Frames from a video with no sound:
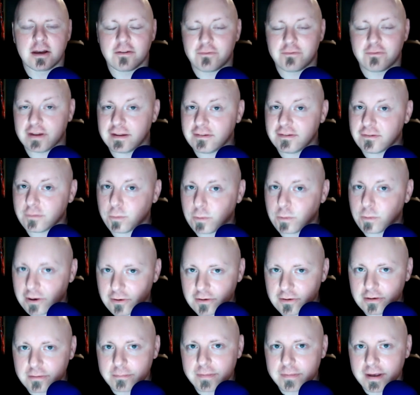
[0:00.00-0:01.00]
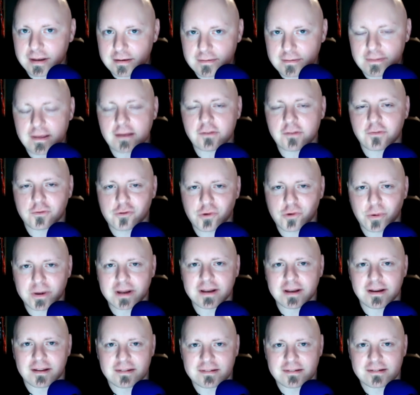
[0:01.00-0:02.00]
Vince, welcome, and thanks for
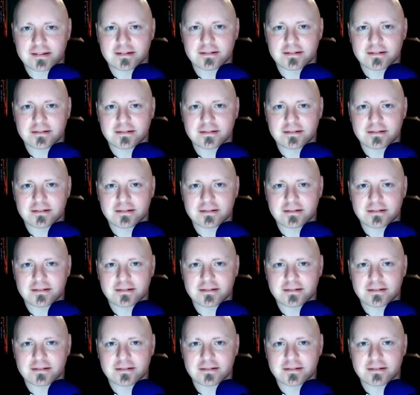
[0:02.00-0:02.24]
joining us.